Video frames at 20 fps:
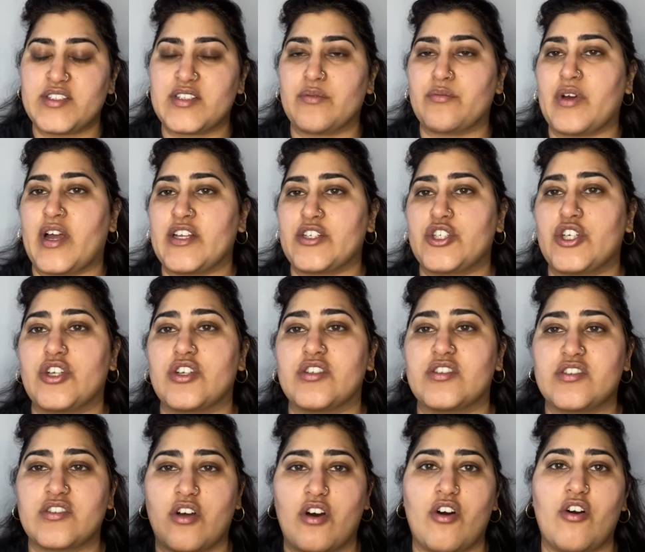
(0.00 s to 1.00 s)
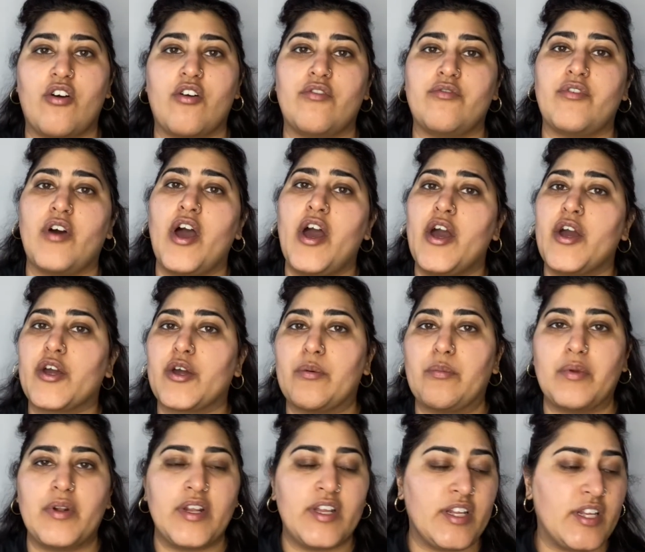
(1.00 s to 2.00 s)
I'm actually going to start off
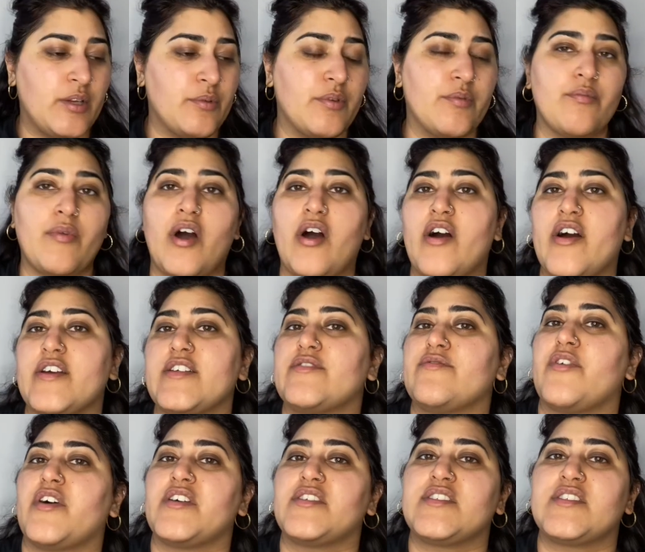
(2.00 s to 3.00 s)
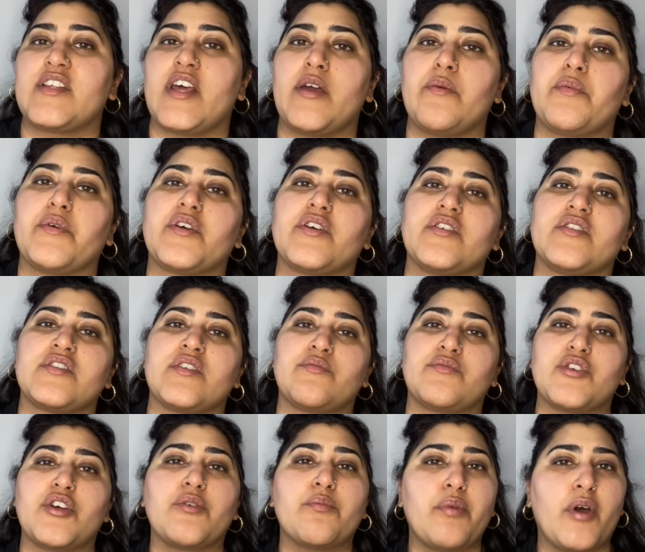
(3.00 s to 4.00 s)
completely with my eyes first today because I'm
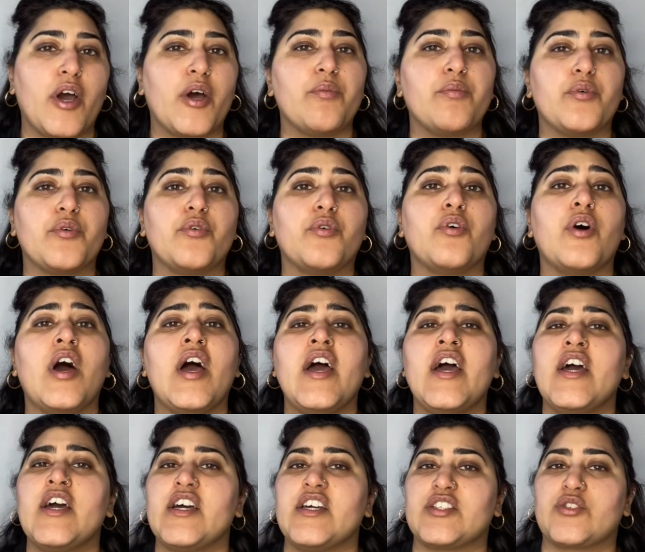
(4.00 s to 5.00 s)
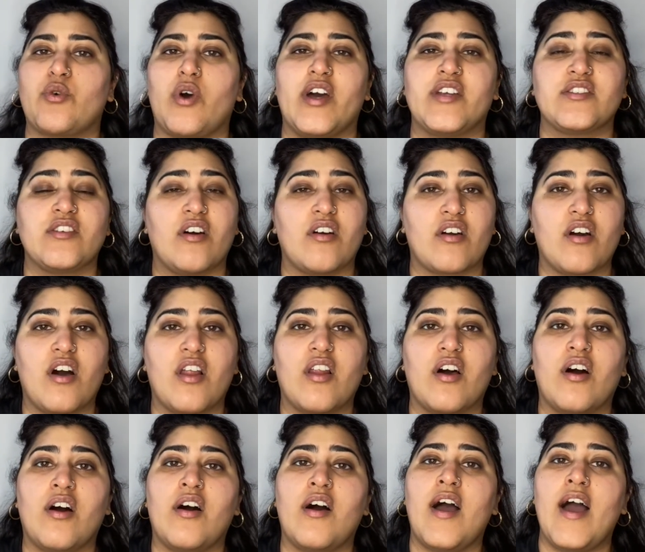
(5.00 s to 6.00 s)
doing purple. It's quite a dark
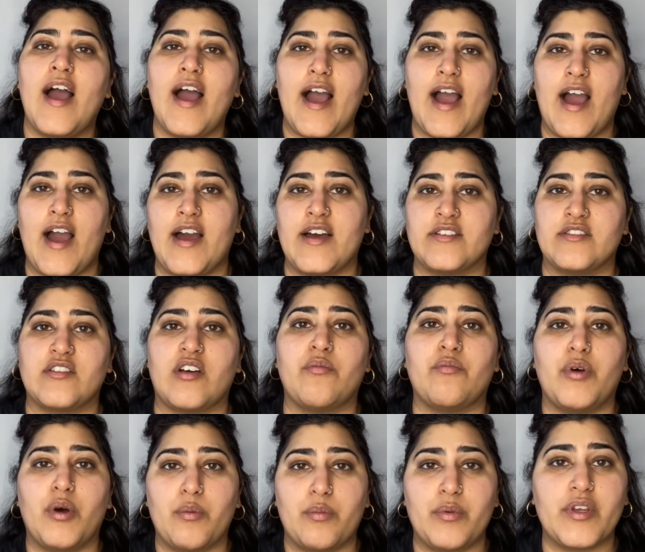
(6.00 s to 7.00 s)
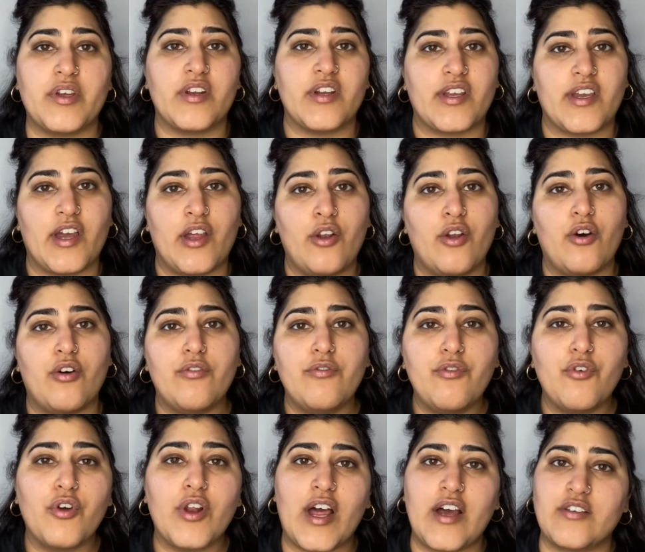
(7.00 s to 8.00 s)
colour and I'm probably going to get a lot of
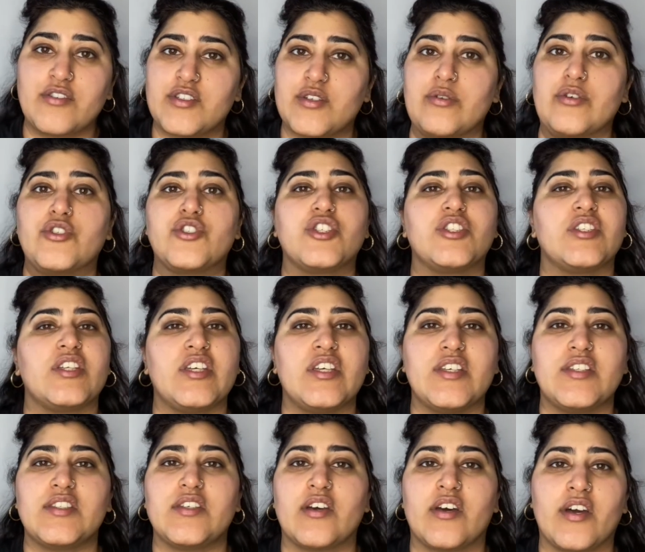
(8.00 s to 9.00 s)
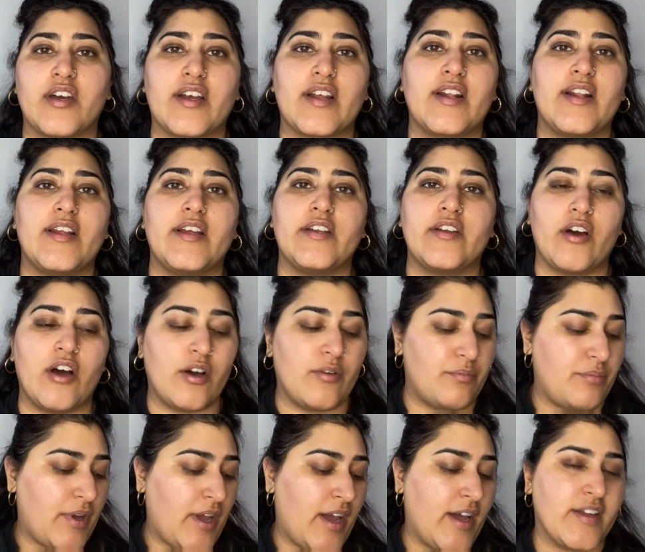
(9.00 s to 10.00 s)
fallout. So it's just easier, clean
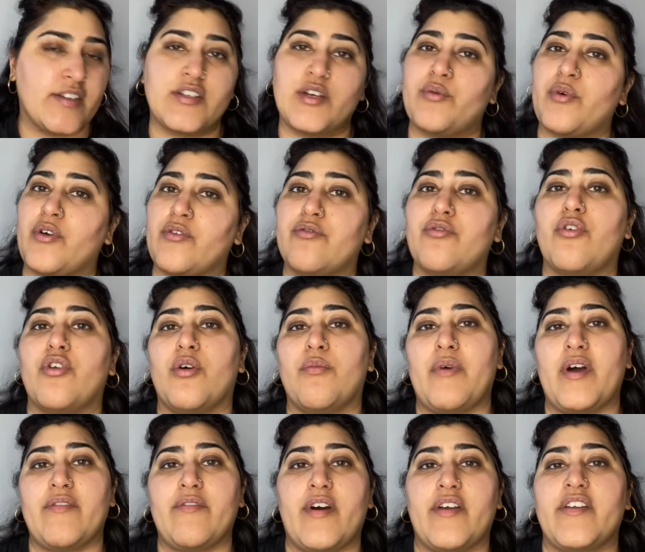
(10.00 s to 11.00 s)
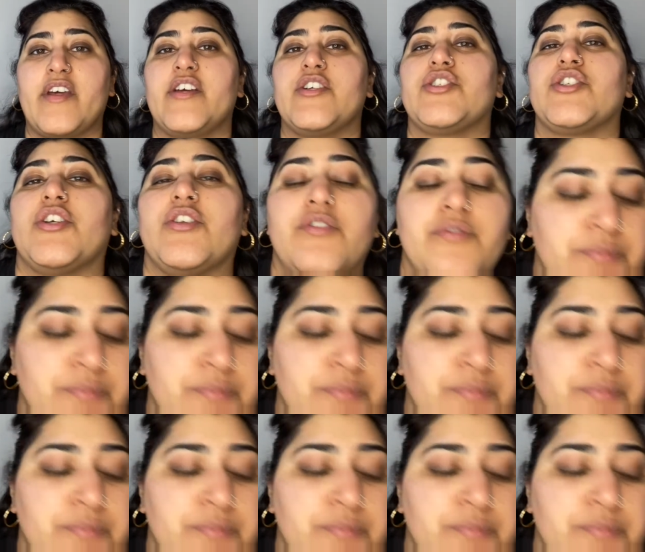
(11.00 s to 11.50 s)
up, and it won't fall on my foundation.